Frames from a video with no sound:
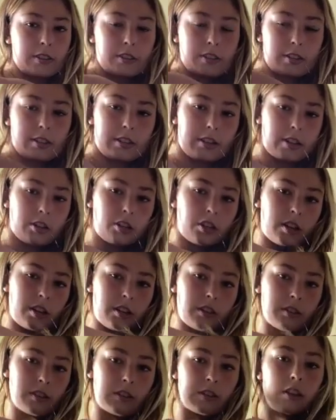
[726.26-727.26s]

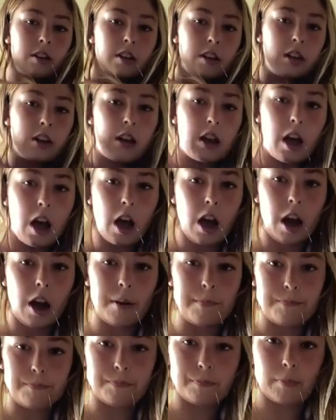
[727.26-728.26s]
stitches
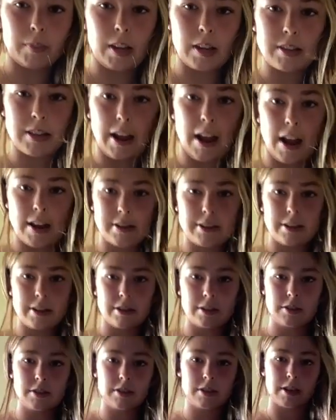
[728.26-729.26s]
um, because I had to get
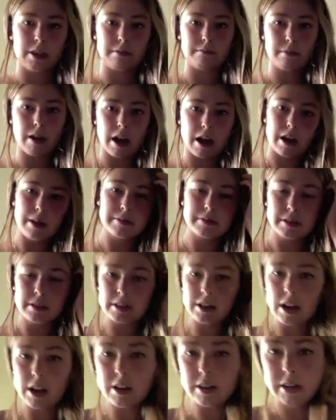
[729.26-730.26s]
a skin biopsy
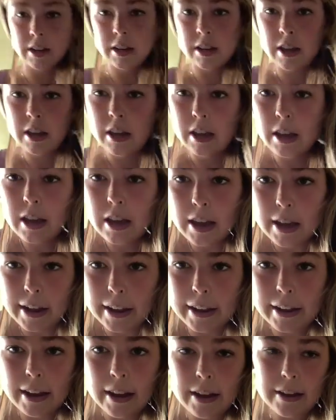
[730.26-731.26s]
done.
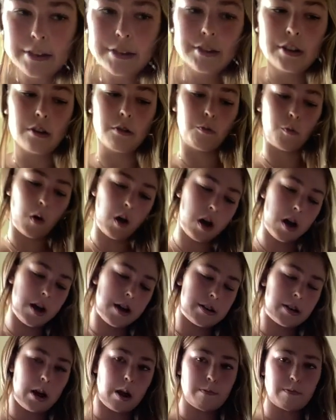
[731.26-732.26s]
And
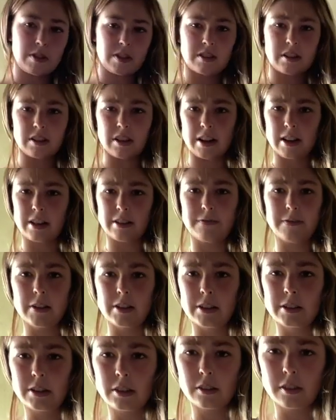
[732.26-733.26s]
one, I'm just like
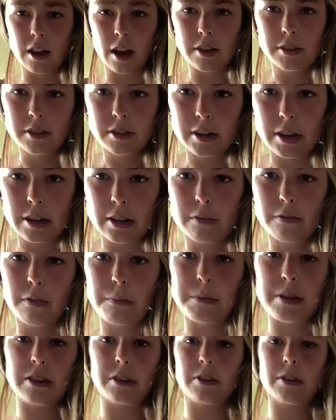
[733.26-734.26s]
feeling disgusting
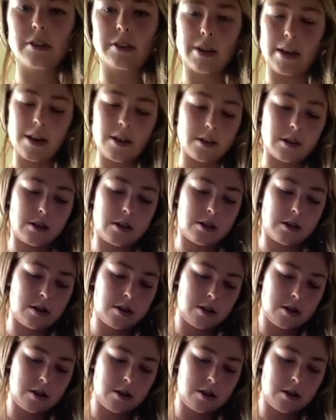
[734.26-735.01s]
from being sick.